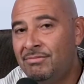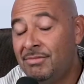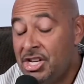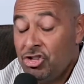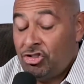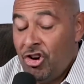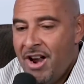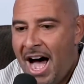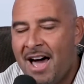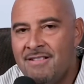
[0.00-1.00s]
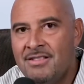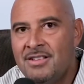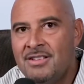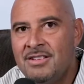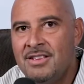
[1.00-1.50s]
They just are not.
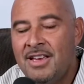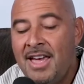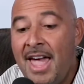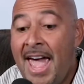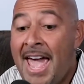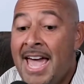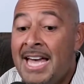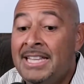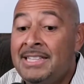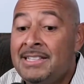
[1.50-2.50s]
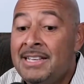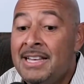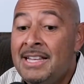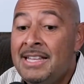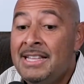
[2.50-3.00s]
And
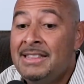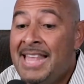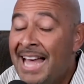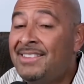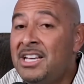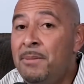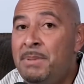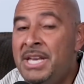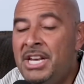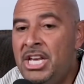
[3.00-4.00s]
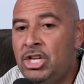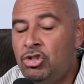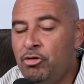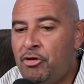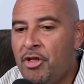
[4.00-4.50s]
that's going to be an
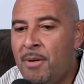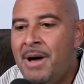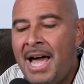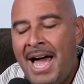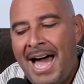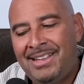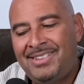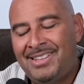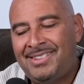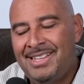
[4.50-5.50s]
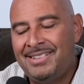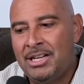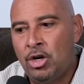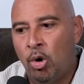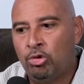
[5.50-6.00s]
issue for them as the
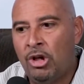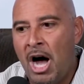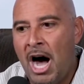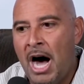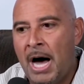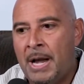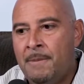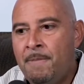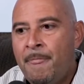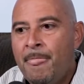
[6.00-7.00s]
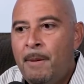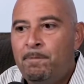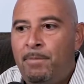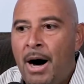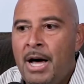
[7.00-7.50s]
season goes on.
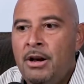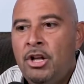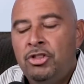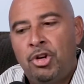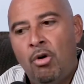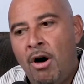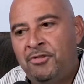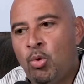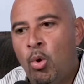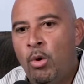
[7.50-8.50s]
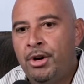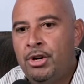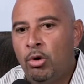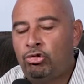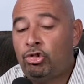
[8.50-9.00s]
But they're off to a 1
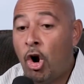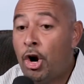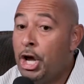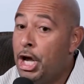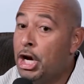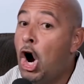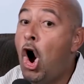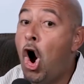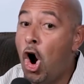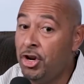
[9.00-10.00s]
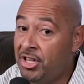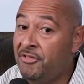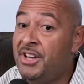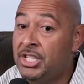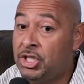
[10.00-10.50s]
0 start in a hard
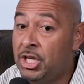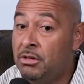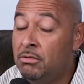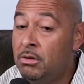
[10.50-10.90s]
division.